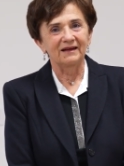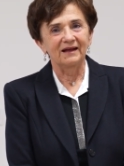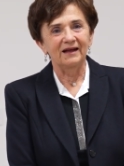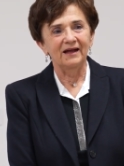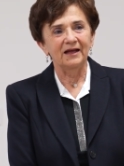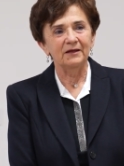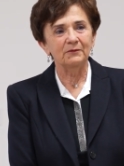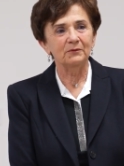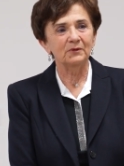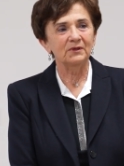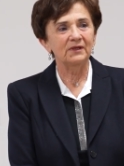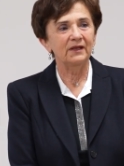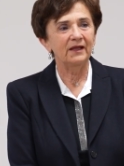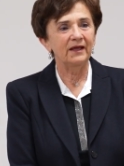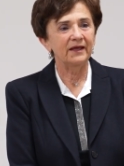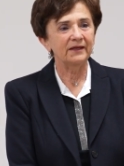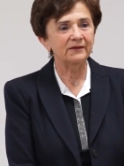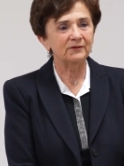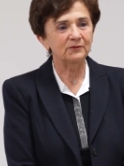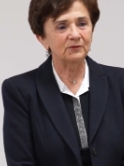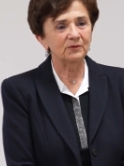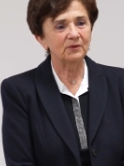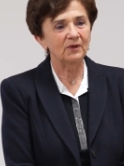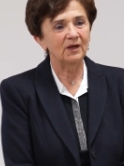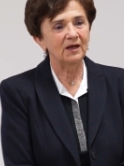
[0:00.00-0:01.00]
I would
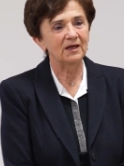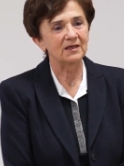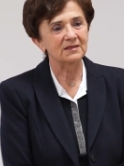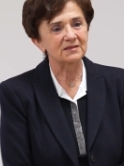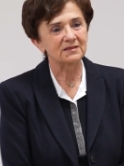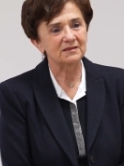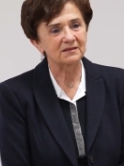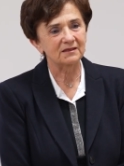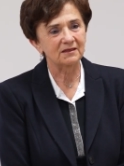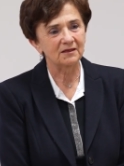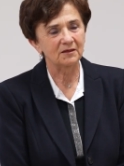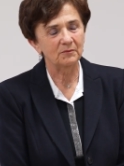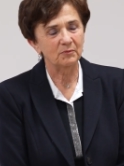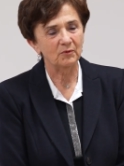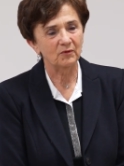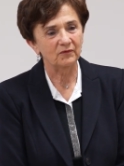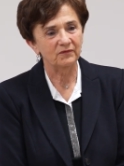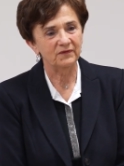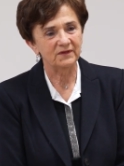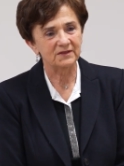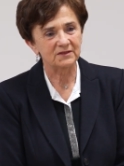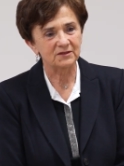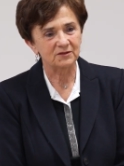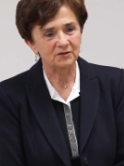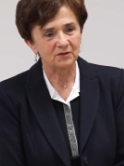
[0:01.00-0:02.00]
like to ask
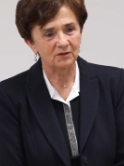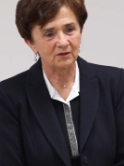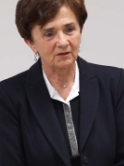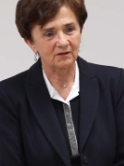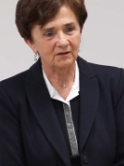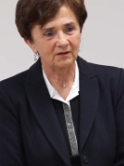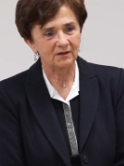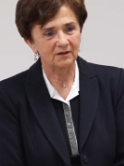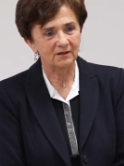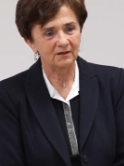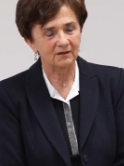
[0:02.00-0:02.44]
Professor